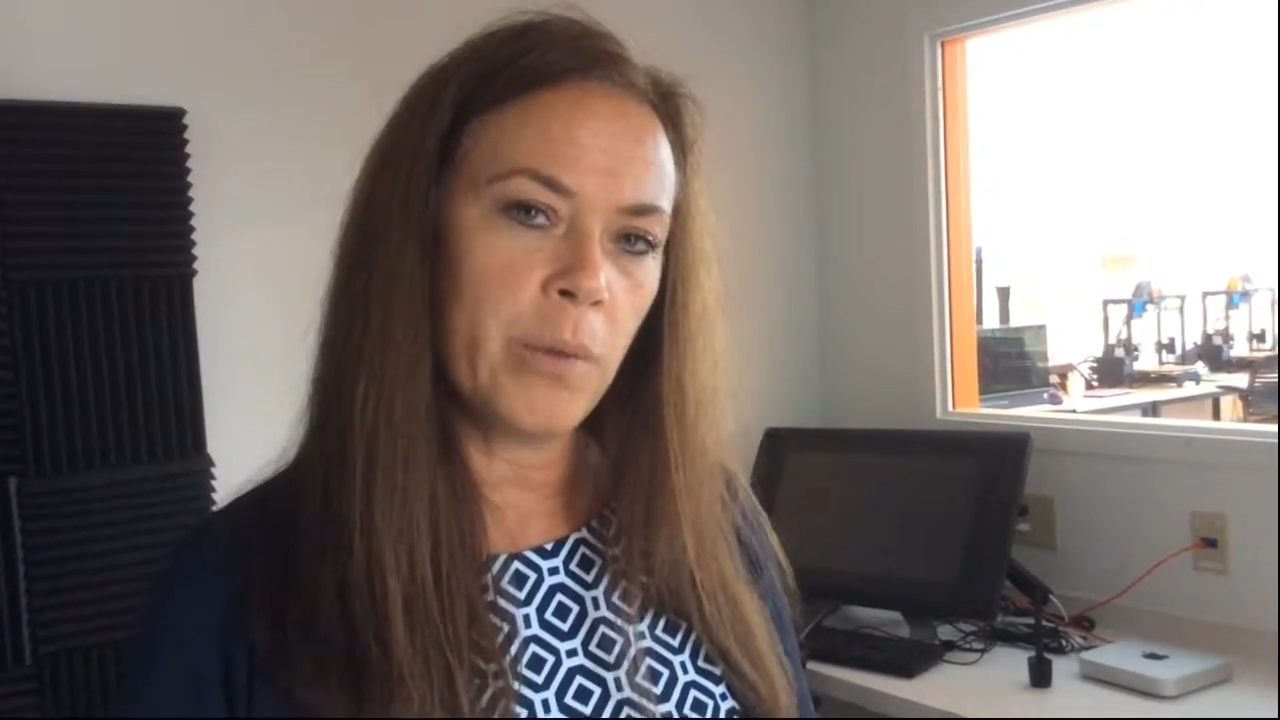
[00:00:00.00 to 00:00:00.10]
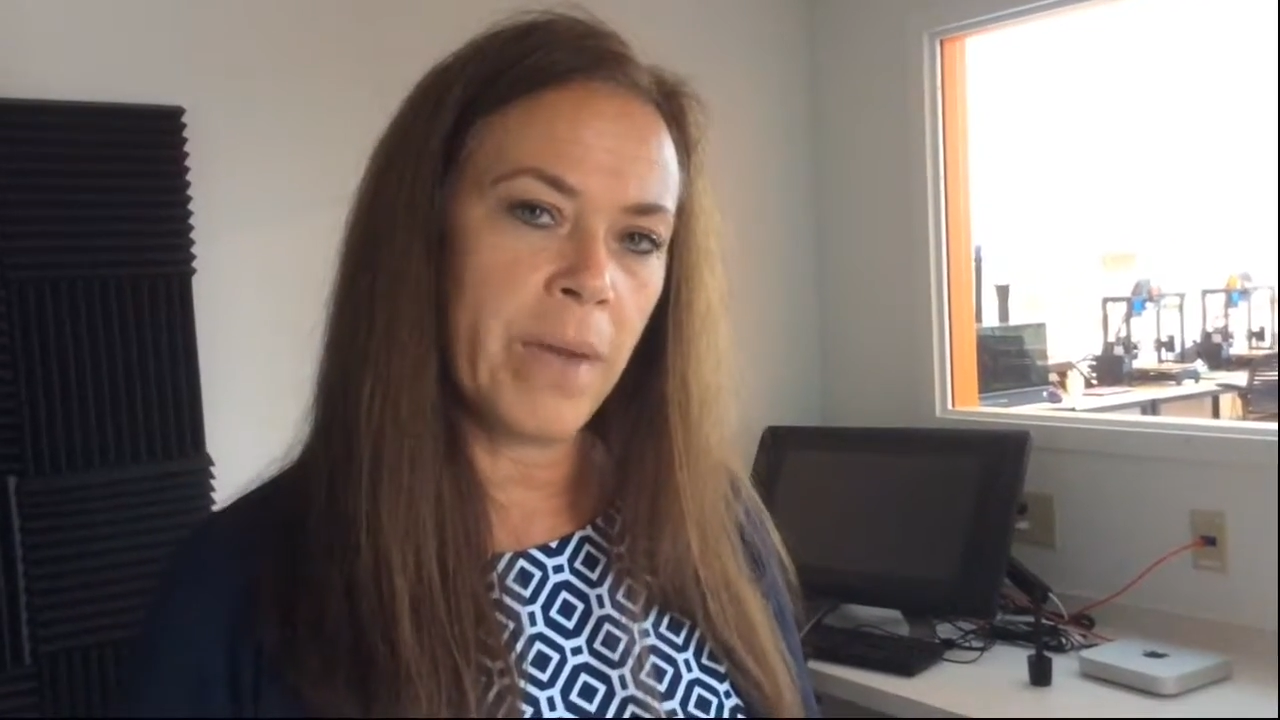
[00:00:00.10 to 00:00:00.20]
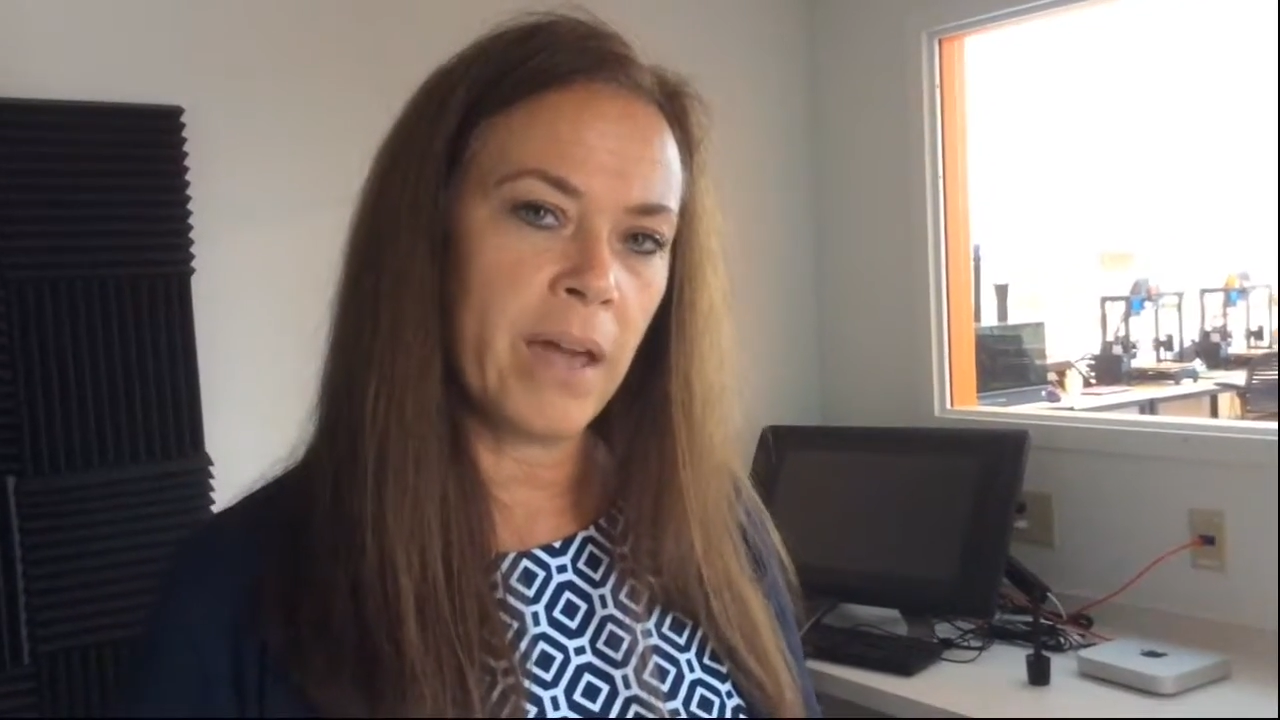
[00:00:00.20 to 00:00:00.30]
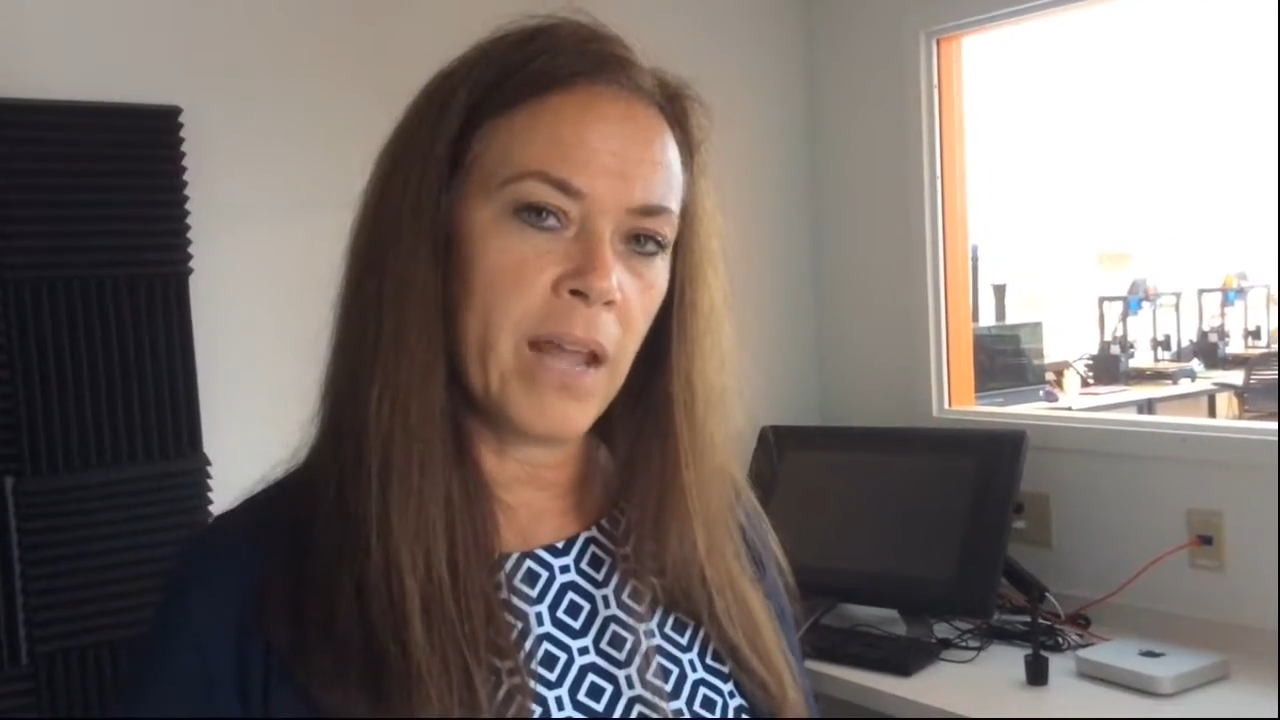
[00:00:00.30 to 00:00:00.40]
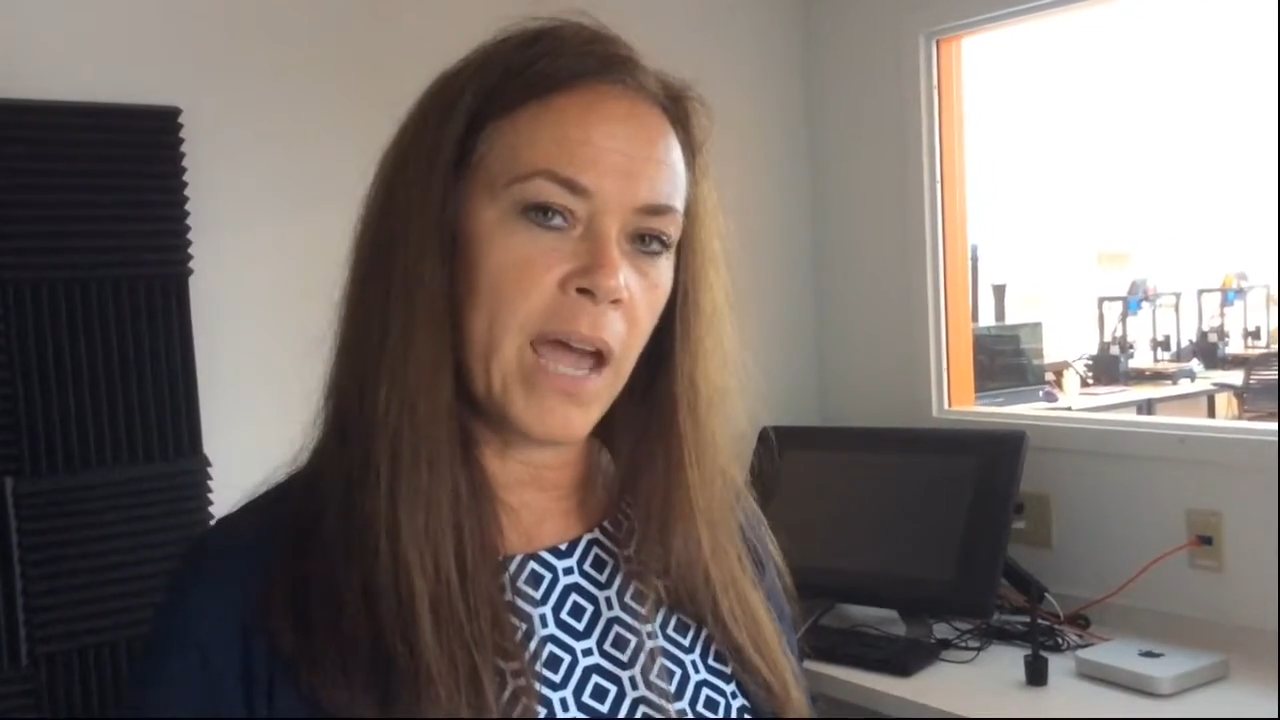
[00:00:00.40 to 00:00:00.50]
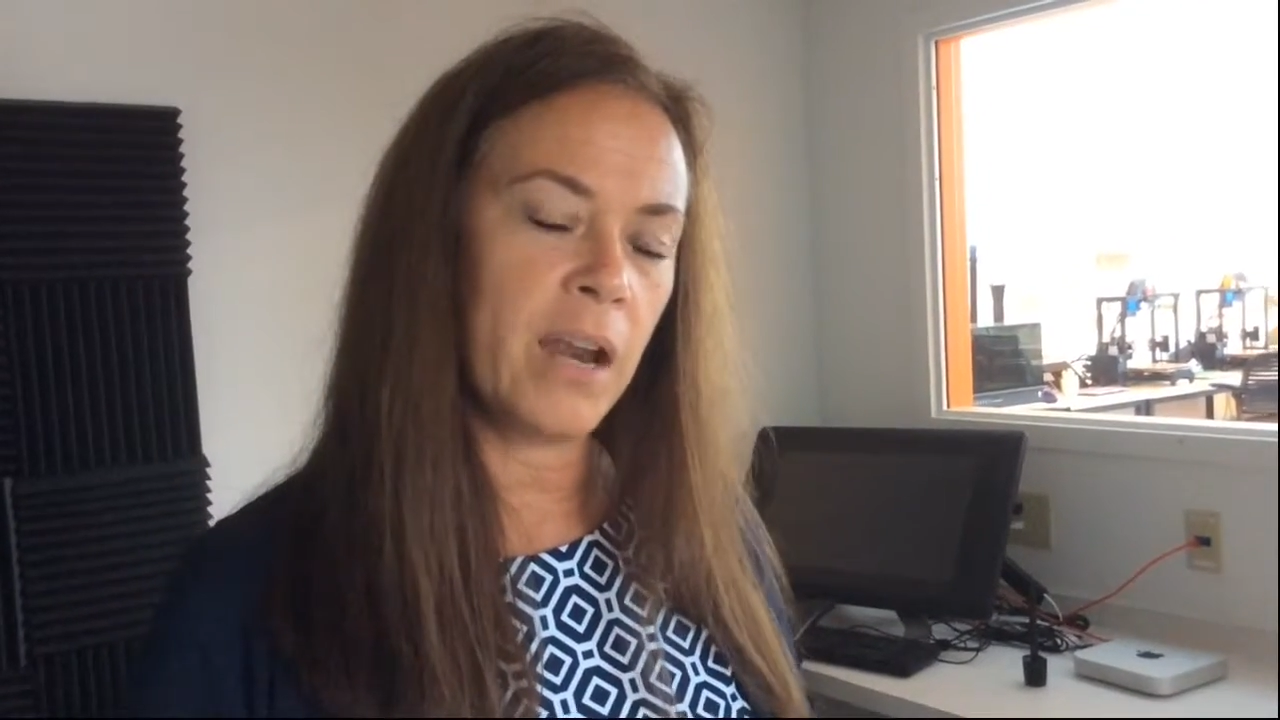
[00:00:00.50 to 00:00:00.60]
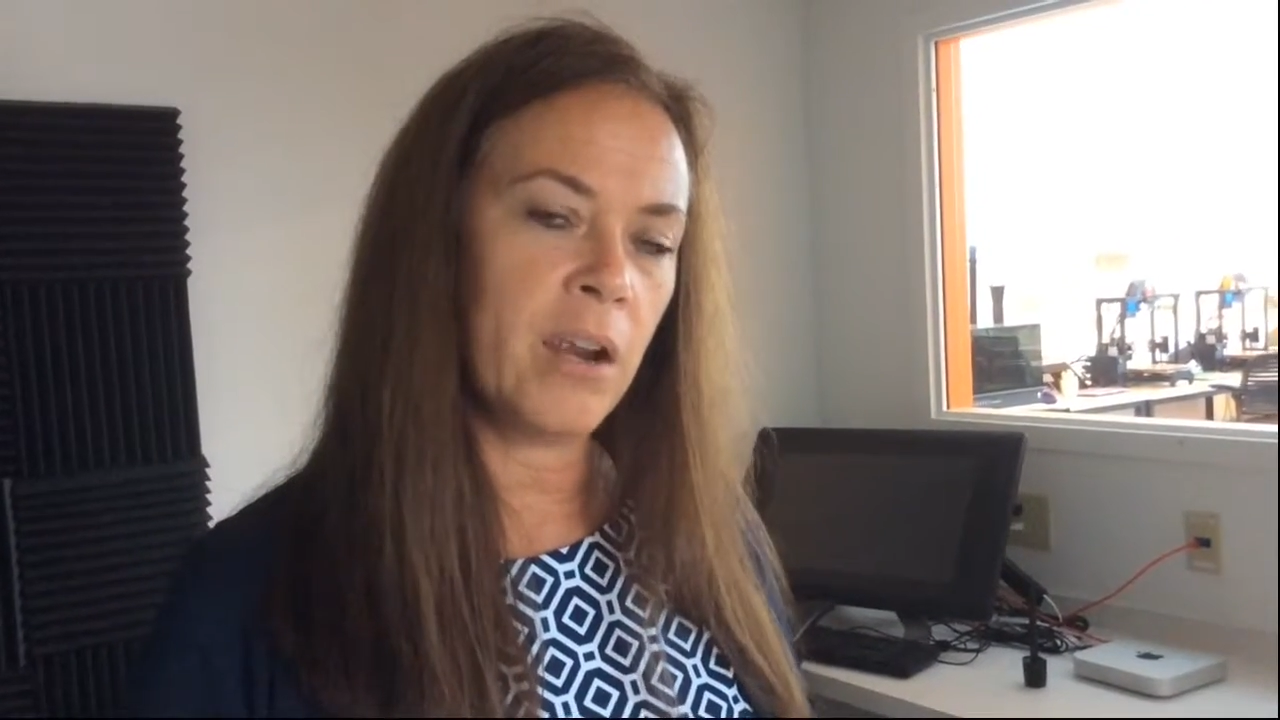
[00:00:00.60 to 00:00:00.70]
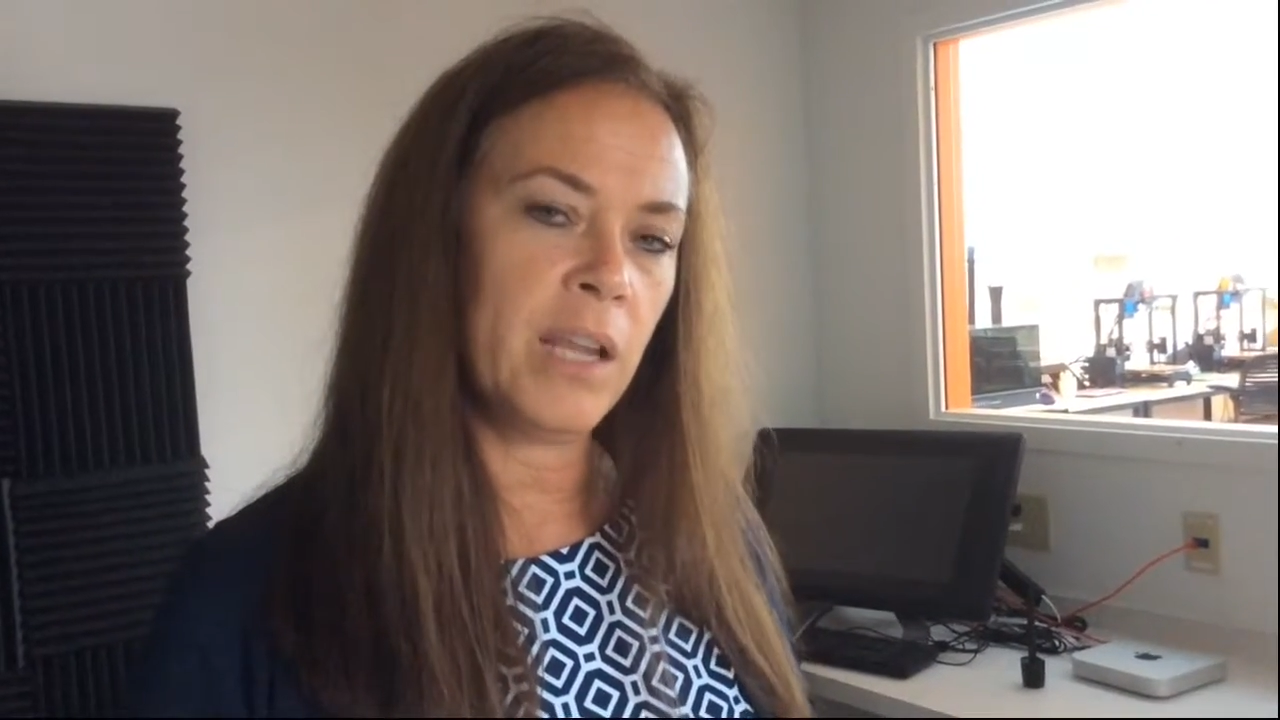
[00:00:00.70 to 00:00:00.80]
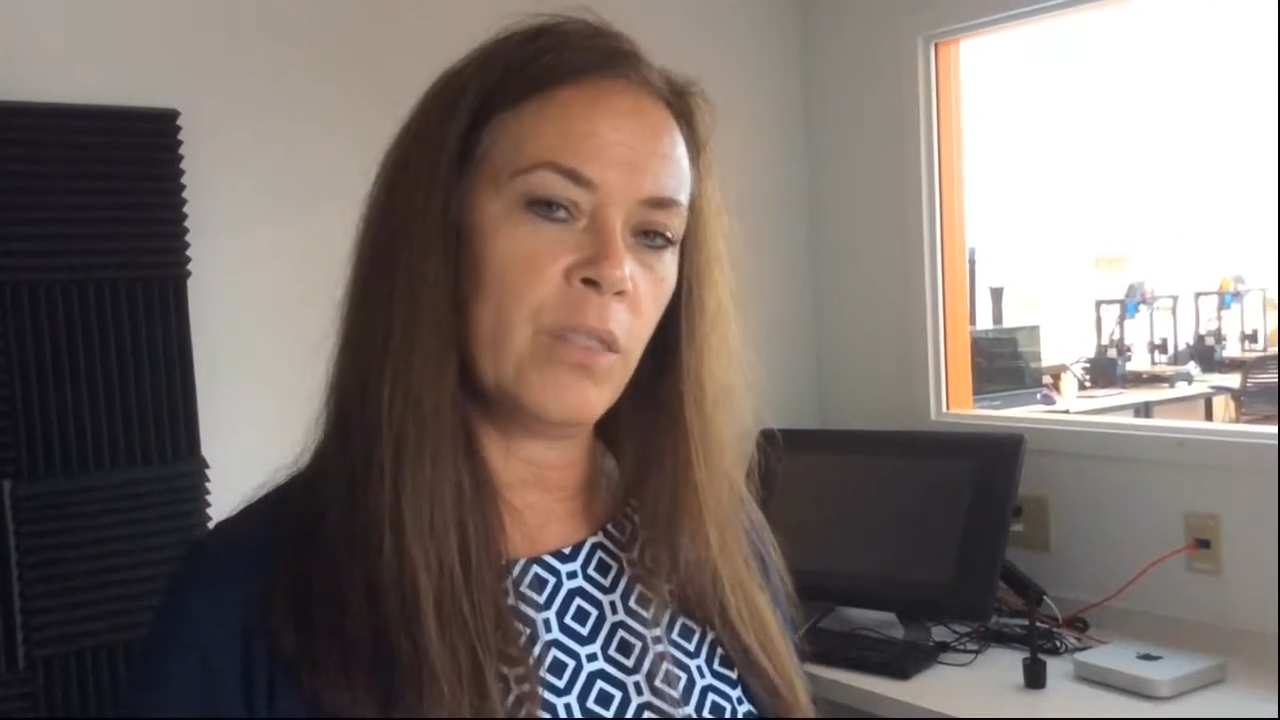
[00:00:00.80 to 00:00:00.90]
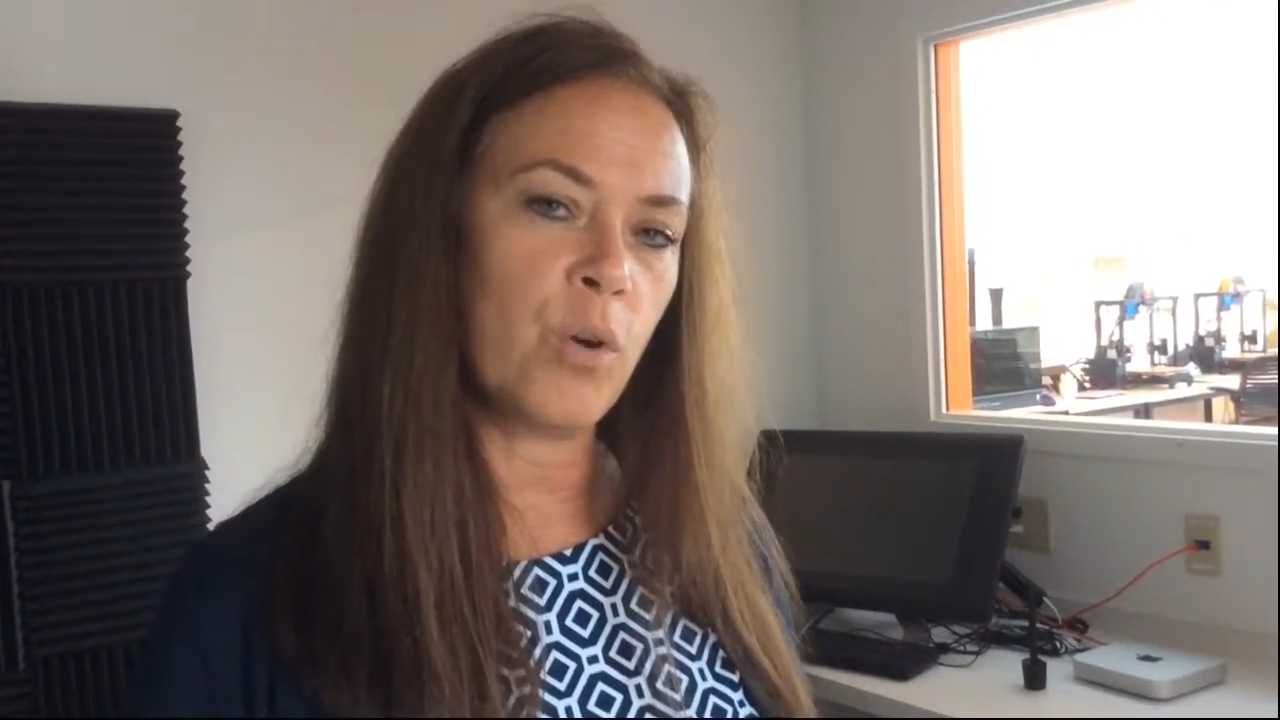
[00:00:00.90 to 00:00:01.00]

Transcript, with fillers: about hiring